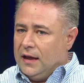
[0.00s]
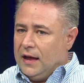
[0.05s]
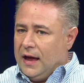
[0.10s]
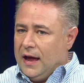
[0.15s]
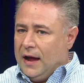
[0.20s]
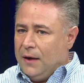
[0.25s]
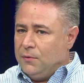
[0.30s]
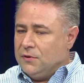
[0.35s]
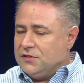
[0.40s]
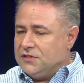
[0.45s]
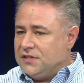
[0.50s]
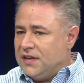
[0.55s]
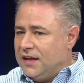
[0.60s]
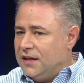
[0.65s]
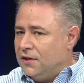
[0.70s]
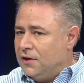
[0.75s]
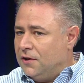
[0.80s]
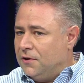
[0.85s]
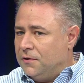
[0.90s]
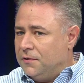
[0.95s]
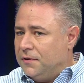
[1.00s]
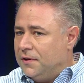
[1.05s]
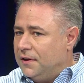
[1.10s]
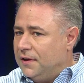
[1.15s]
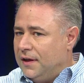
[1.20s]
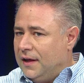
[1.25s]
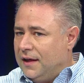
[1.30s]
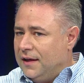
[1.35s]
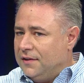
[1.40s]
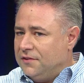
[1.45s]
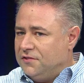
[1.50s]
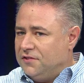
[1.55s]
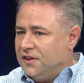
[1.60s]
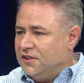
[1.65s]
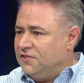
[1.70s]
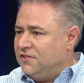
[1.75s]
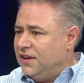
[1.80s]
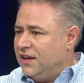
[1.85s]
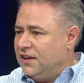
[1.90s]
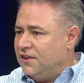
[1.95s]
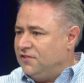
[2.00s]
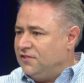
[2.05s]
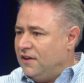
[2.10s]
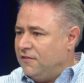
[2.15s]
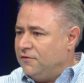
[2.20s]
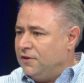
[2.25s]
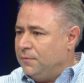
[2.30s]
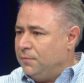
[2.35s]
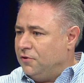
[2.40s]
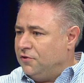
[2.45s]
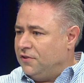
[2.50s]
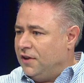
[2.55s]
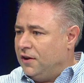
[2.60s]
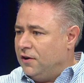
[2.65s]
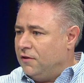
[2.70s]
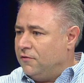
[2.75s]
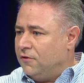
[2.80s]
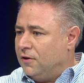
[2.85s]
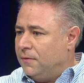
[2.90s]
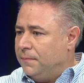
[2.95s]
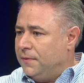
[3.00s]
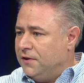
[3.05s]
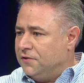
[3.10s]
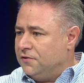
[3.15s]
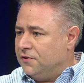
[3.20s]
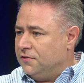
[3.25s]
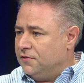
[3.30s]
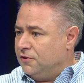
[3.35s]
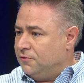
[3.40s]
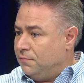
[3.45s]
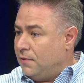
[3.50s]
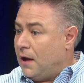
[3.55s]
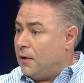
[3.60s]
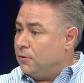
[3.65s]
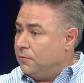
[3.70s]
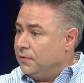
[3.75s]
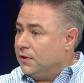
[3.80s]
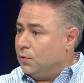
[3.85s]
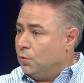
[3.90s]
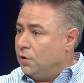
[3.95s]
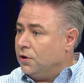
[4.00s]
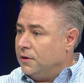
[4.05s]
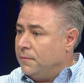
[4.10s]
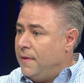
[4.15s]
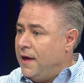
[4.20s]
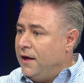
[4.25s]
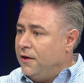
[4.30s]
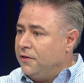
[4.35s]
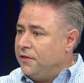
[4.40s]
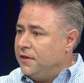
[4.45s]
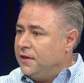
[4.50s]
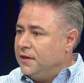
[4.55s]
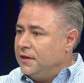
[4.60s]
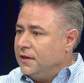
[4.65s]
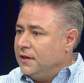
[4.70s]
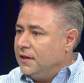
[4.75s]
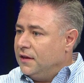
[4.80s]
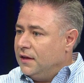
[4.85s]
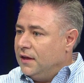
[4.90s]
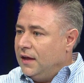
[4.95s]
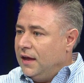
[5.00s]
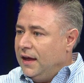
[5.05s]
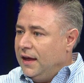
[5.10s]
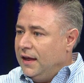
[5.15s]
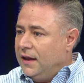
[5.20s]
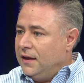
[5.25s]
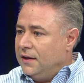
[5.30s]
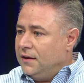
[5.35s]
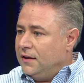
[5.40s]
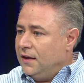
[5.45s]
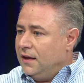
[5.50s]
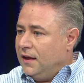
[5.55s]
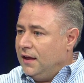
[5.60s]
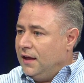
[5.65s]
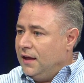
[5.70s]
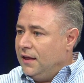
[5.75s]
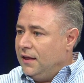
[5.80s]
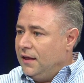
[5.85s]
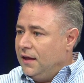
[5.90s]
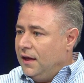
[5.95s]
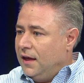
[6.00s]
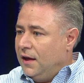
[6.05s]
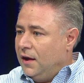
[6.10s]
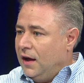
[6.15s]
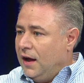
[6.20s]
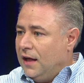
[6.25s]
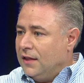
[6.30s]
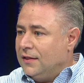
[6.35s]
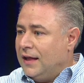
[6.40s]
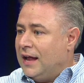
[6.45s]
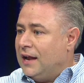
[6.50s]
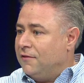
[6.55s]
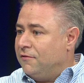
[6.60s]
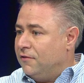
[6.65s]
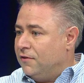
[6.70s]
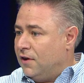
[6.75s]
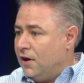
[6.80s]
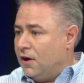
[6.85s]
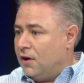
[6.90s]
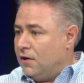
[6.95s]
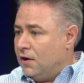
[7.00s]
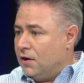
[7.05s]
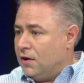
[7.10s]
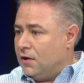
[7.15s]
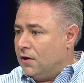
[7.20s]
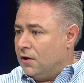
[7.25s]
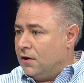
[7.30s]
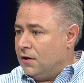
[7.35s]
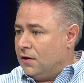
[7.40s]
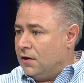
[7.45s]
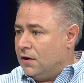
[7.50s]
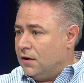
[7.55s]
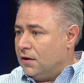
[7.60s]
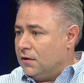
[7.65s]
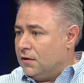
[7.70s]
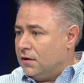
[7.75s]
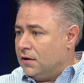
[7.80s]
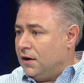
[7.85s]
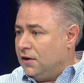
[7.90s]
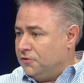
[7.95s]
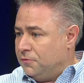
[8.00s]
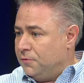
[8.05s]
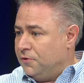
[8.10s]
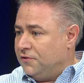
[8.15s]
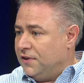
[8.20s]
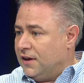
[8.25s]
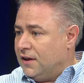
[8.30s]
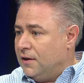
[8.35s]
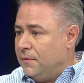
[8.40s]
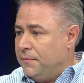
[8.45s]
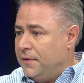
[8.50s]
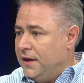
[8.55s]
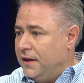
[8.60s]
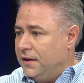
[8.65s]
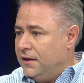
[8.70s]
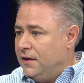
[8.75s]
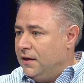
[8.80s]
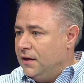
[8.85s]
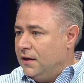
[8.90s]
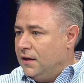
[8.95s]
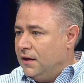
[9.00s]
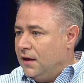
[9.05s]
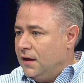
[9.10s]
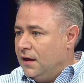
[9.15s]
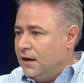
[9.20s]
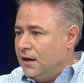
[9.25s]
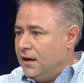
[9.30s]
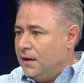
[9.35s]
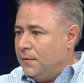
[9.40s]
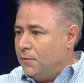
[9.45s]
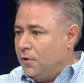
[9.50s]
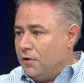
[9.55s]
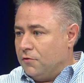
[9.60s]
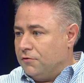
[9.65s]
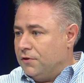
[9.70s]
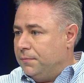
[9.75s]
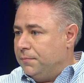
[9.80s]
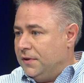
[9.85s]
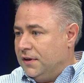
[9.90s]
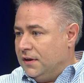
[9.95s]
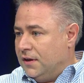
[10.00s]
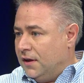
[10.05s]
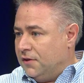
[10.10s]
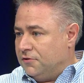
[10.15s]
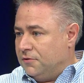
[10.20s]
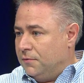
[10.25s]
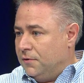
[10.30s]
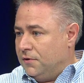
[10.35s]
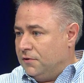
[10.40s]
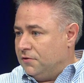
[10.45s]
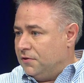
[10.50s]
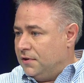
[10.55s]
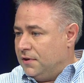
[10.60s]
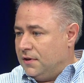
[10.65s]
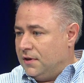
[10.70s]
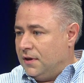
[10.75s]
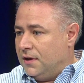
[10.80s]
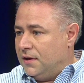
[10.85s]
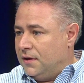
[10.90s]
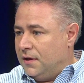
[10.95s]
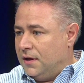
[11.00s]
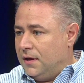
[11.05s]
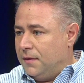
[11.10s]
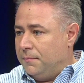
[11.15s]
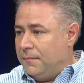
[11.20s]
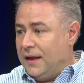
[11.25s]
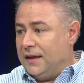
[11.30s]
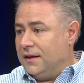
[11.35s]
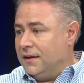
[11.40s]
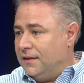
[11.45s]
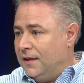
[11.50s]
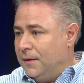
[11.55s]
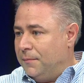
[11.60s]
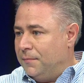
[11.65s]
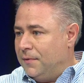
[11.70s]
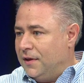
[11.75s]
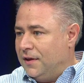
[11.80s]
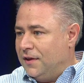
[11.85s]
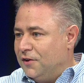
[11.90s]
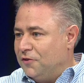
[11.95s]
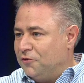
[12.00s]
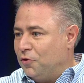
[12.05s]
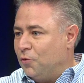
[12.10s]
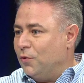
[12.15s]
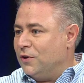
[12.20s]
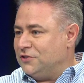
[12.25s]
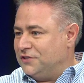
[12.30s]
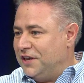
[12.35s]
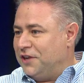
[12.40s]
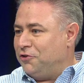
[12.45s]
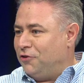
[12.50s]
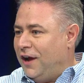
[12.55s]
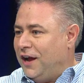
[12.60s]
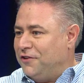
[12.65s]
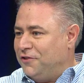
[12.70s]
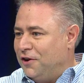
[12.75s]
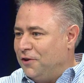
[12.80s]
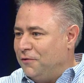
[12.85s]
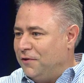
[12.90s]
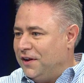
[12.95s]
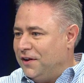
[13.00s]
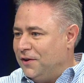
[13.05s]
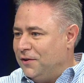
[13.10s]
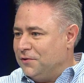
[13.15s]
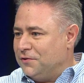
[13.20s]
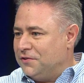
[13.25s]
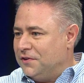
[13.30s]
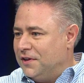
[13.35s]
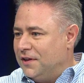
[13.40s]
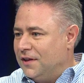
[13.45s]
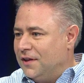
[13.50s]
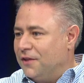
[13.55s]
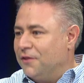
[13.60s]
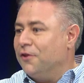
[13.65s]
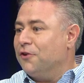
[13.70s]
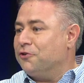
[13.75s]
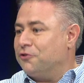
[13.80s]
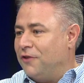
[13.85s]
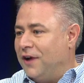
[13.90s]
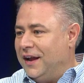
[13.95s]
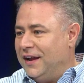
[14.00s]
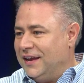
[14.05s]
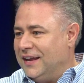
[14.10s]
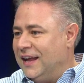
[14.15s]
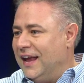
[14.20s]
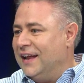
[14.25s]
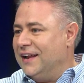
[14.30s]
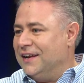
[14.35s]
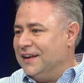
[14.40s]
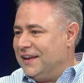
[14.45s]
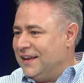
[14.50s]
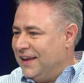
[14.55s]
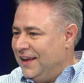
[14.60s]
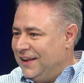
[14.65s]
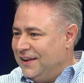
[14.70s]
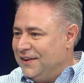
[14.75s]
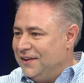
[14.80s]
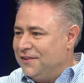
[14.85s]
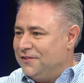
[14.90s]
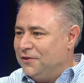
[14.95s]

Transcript: I would say, though, 60 to 70% of our business is probably word of mouth. And a lot of our customers that come in are repeat customers, many of them. So once they try Generico's, they'll try it again and again.